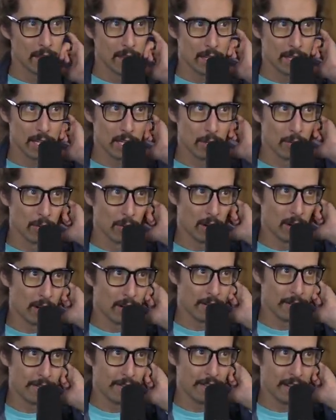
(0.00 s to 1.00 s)
you
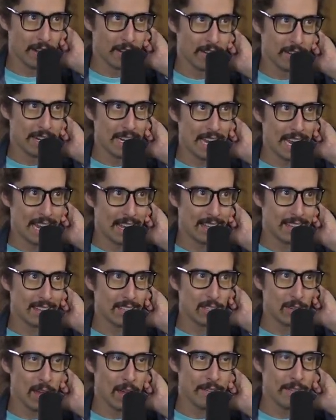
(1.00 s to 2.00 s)
are very,
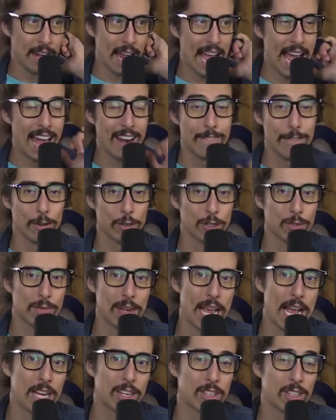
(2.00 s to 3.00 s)
you have an adverse
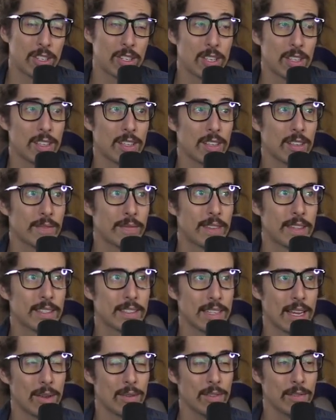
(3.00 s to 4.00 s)
reaction to the
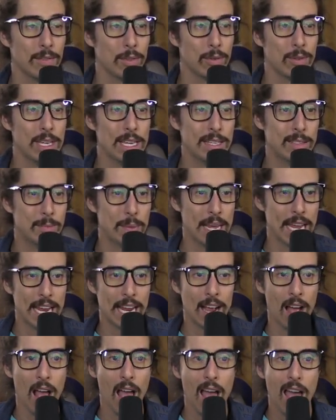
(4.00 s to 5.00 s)
sound of loogies
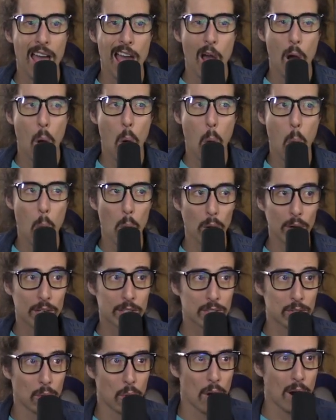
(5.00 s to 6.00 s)
being
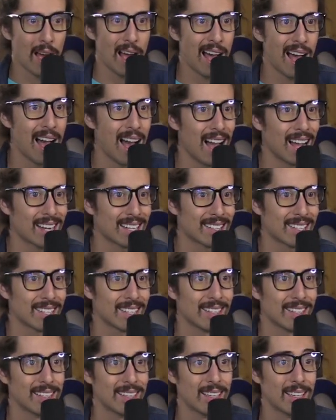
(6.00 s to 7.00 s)
horked or
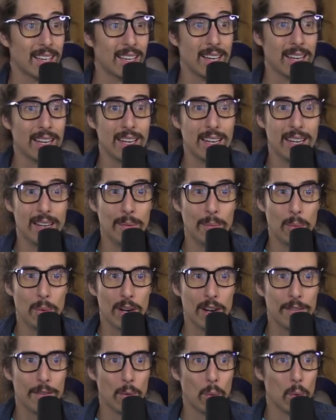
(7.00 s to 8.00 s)
hocked, um,
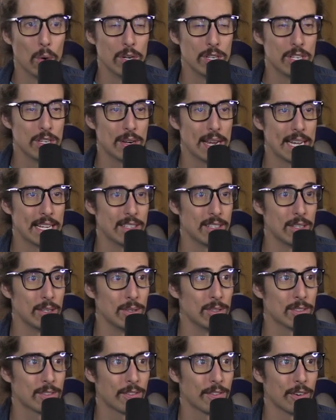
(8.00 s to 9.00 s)
whatever word you guys
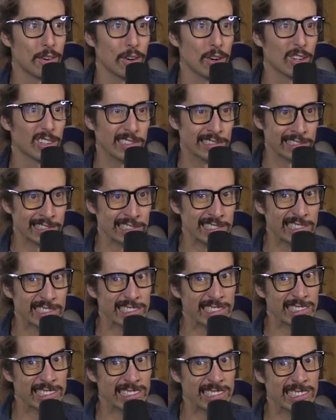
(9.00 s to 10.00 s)
use for.
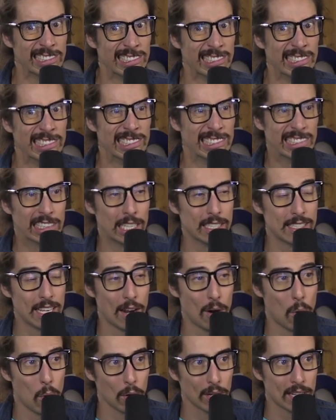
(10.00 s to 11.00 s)
is
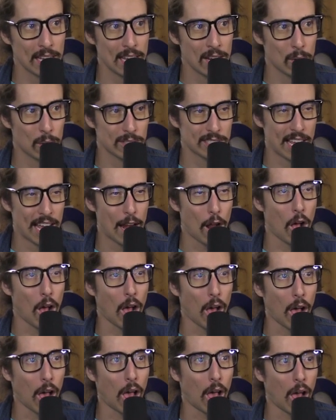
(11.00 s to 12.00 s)
that horking or is that
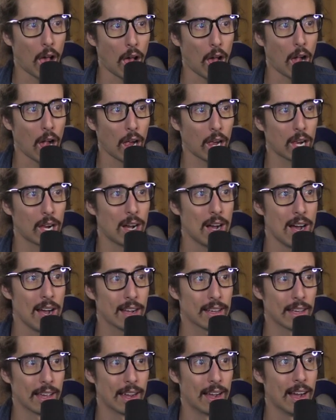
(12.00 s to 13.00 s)

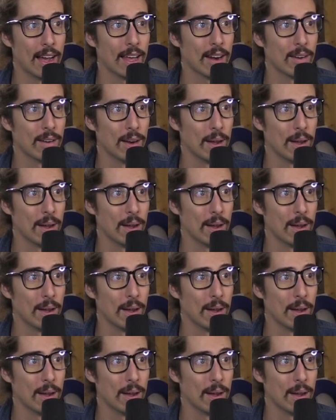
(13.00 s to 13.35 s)
hocking? I don't